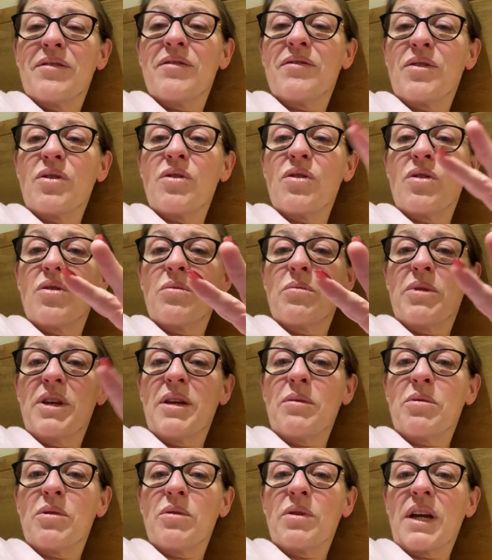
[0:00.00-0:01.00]
four
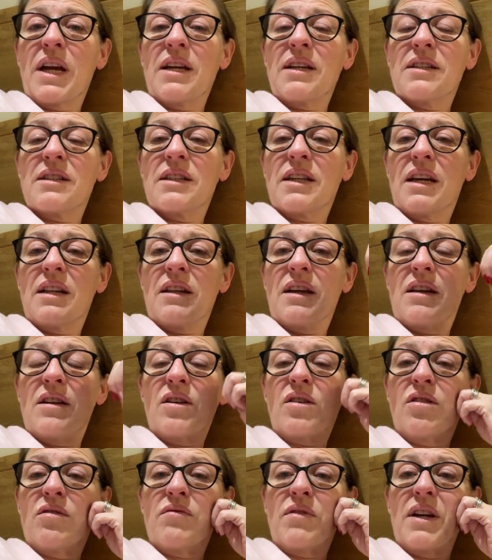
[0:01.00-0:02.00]
people getting together, and
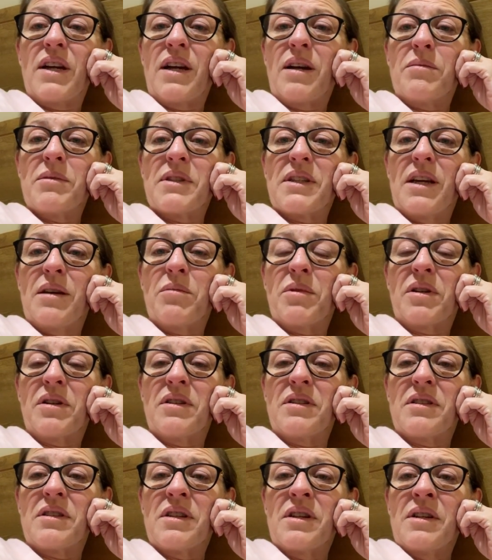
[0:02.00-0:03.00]
I got really upset
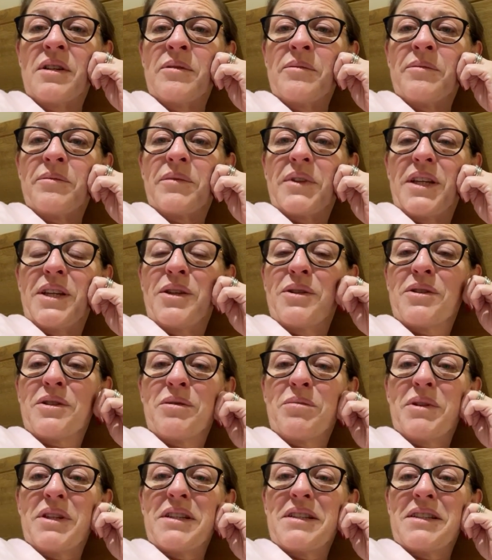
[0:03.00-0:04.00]
because it used
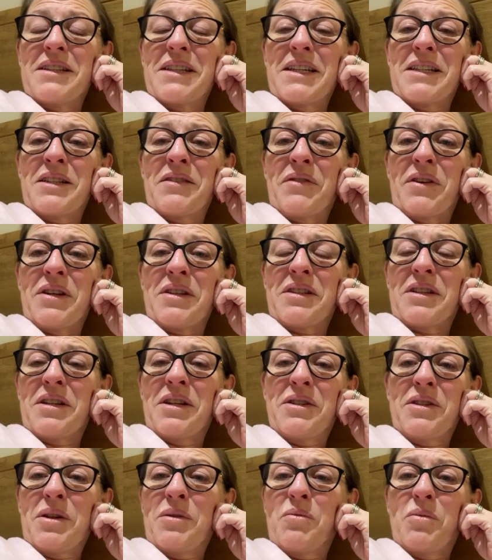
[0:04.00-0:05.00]
to be the six of us, and
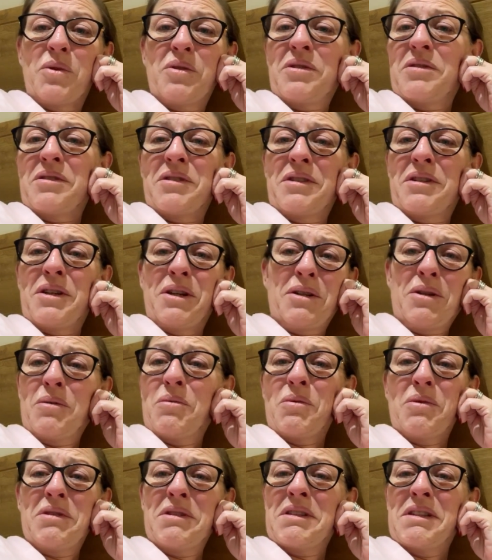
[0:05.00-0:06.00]
I don't
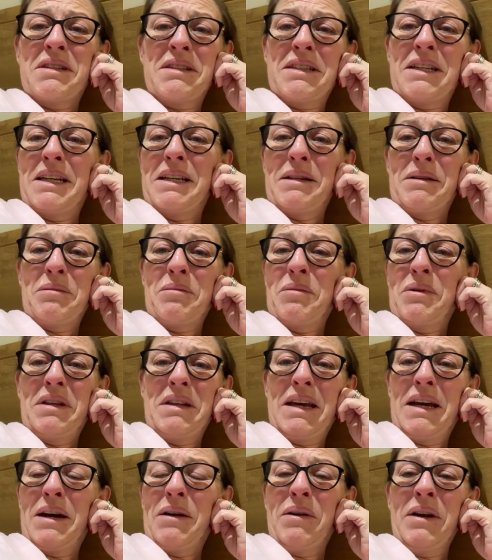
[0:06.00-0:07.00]
want to see them
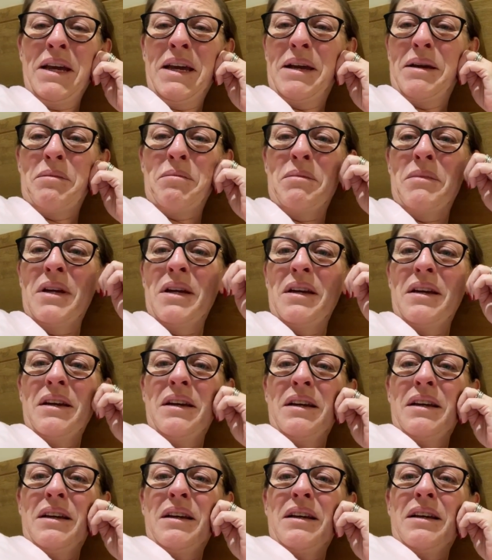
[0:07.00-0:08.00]
without him.
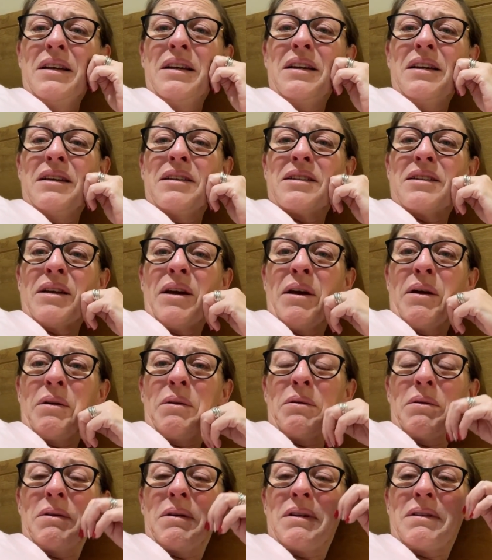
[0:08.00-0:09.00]

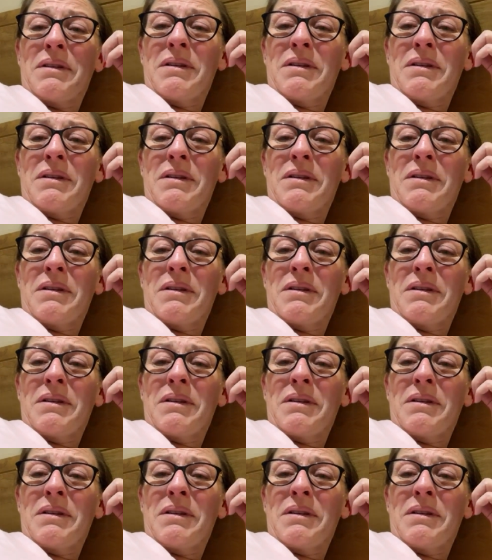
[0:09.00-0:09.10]
So...